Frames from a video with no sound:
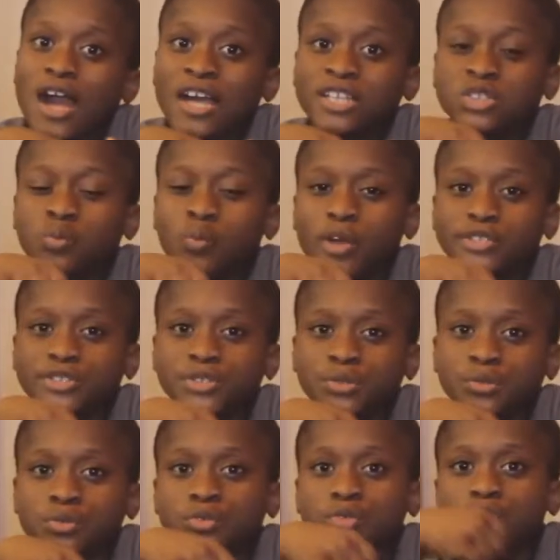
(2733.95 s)
and you want
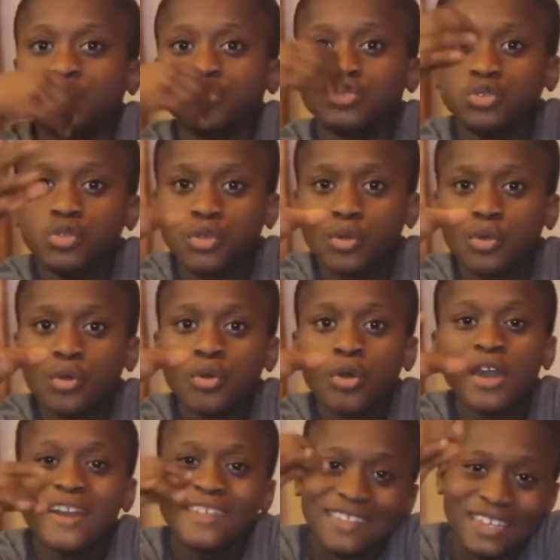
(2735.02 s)
to
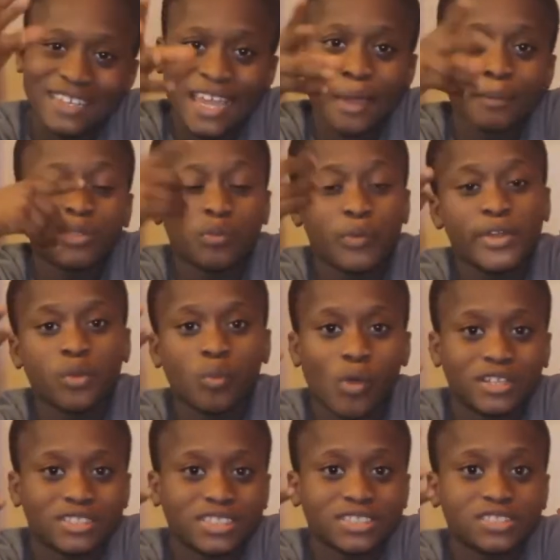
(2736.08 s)
do the game the way you
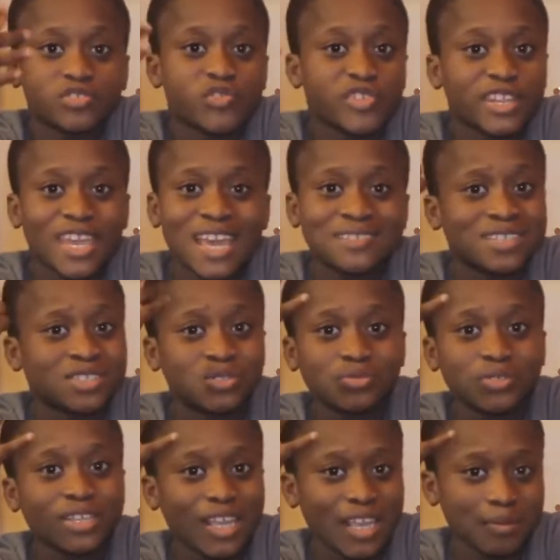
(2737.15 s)
want it, 3D games and
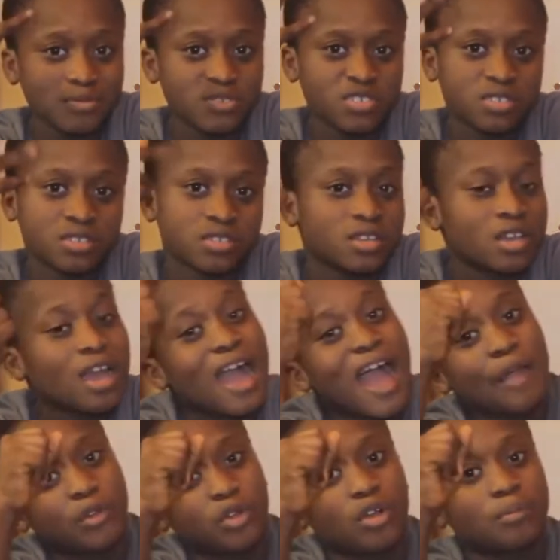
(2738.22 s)
2D games,
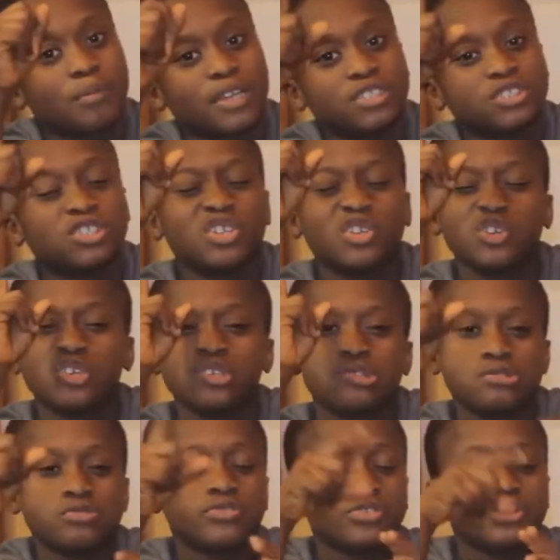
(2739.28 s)
I recommend
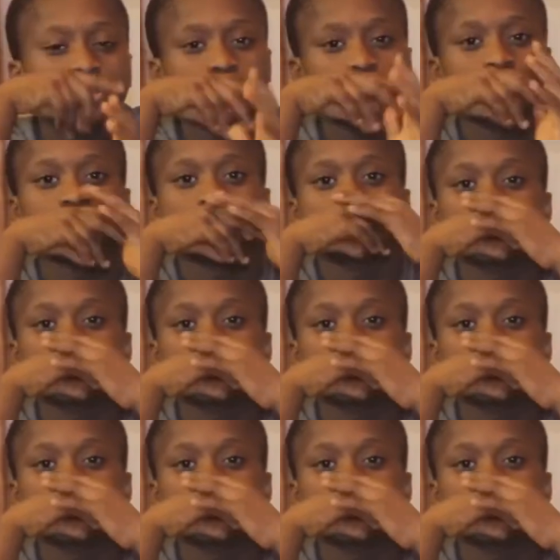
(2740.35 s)
Unity.